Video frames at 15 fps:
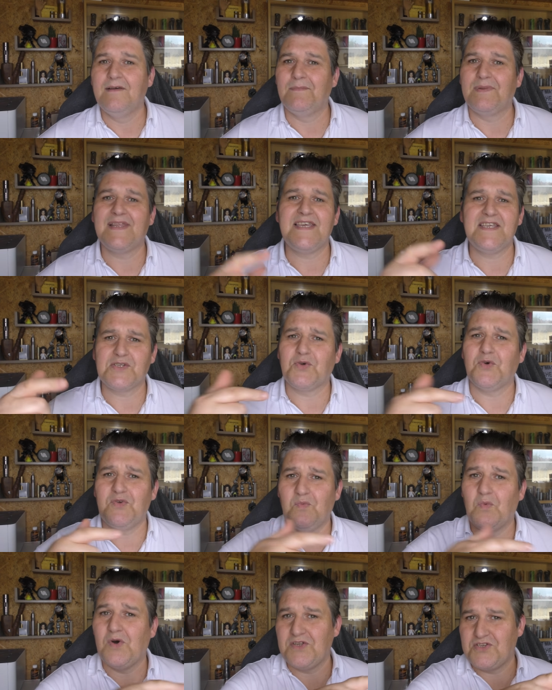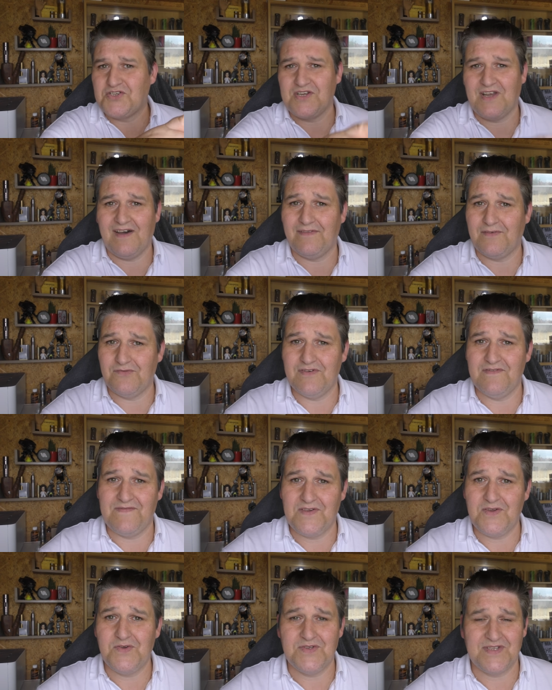please go and watch other
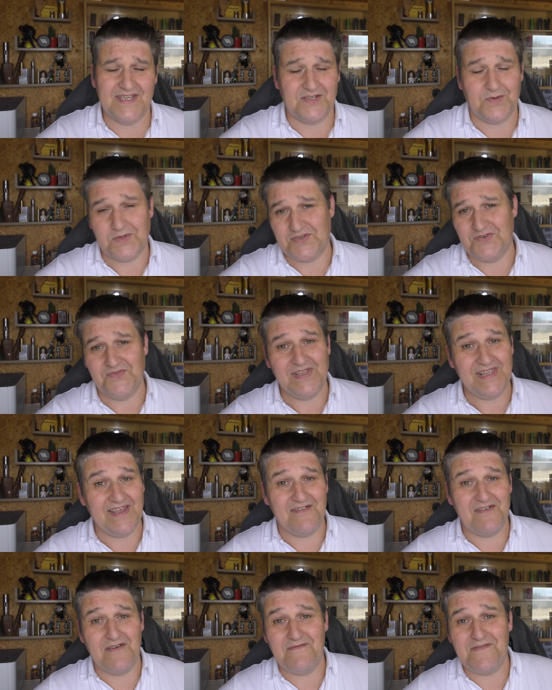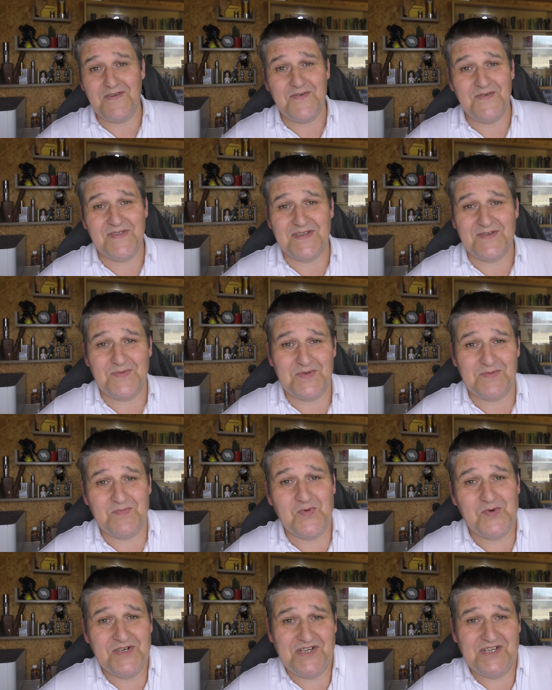reviews. This wasn't really a review. This was
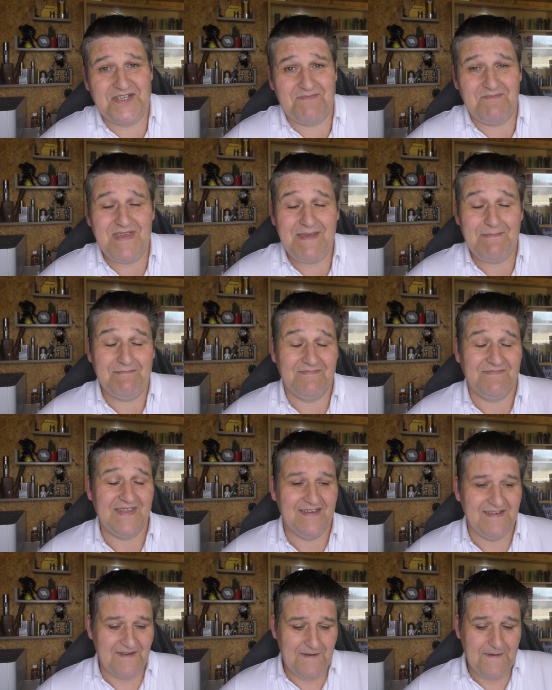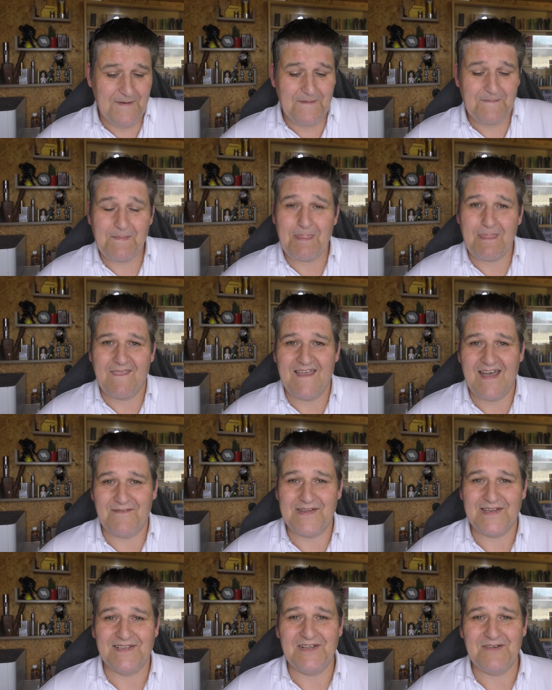more just me
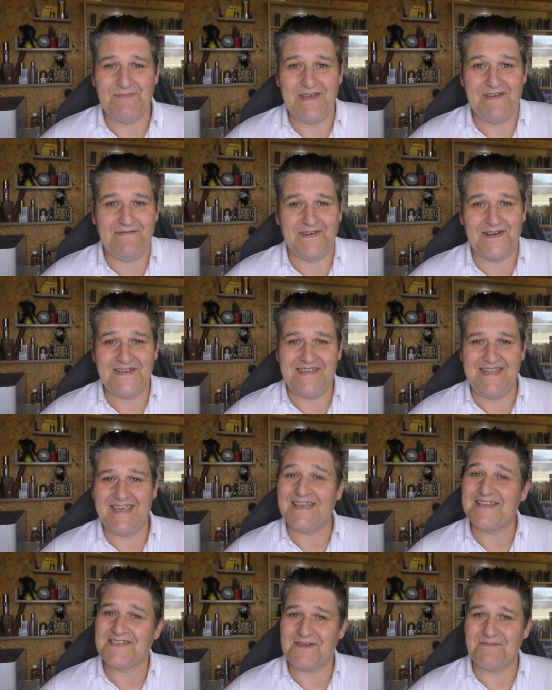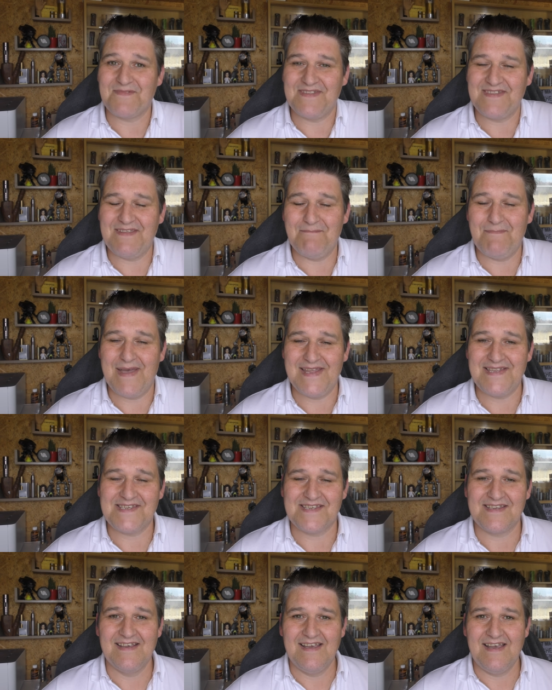having a little bit of fun, taking something to
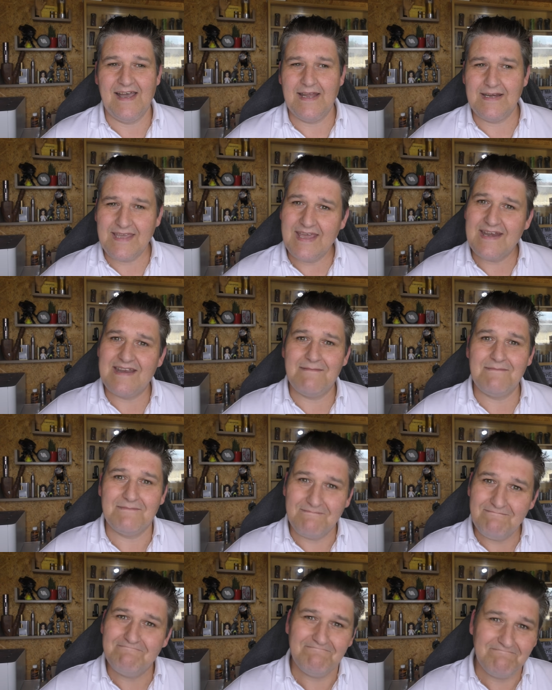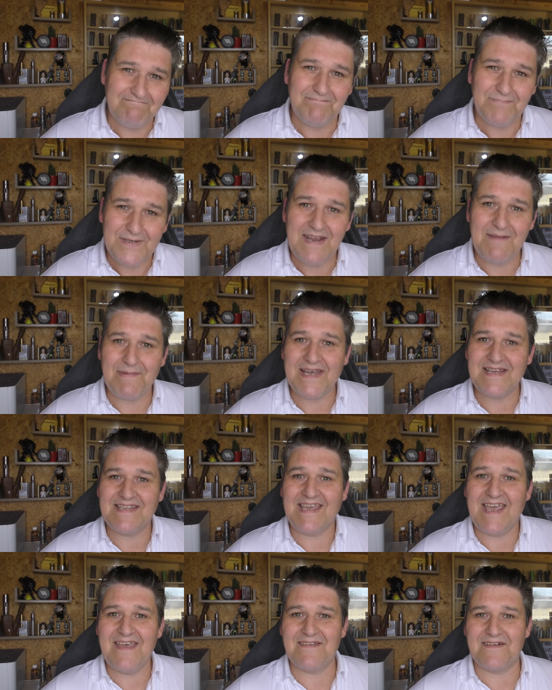bits and putting it back
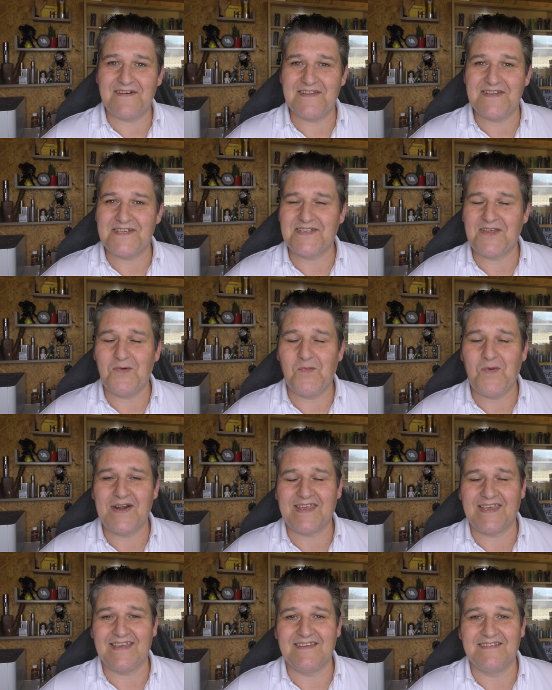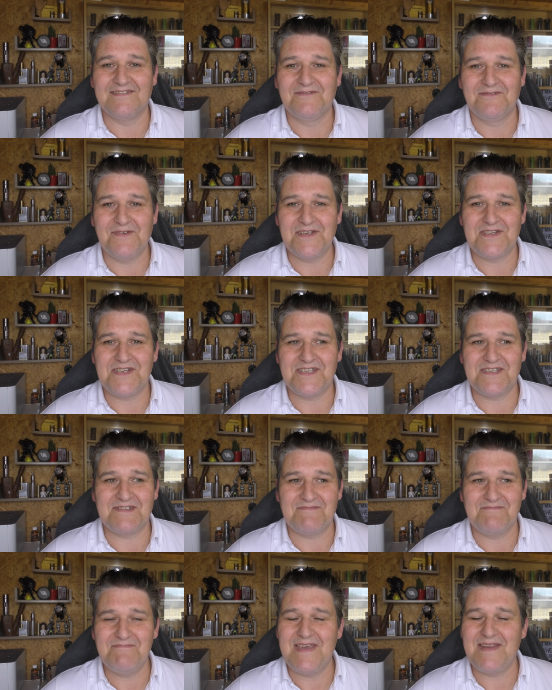together, and it's still working, which
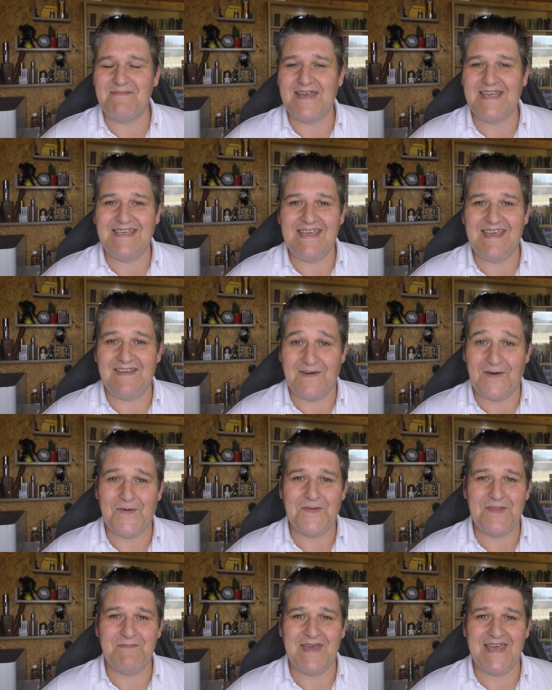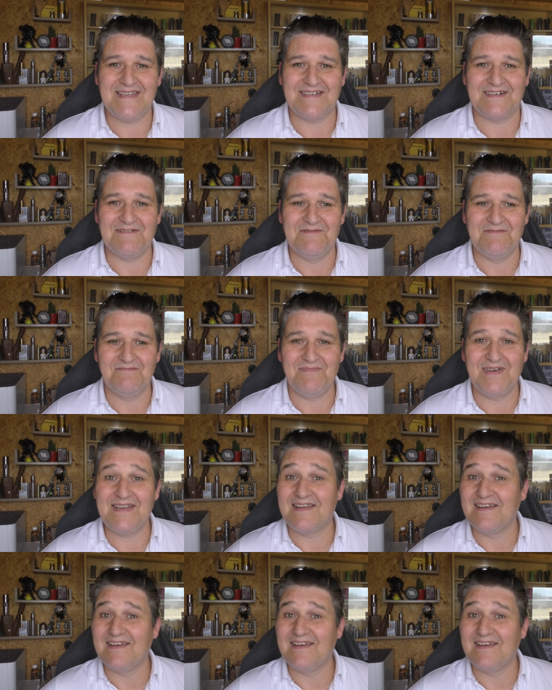has made my day all the better. But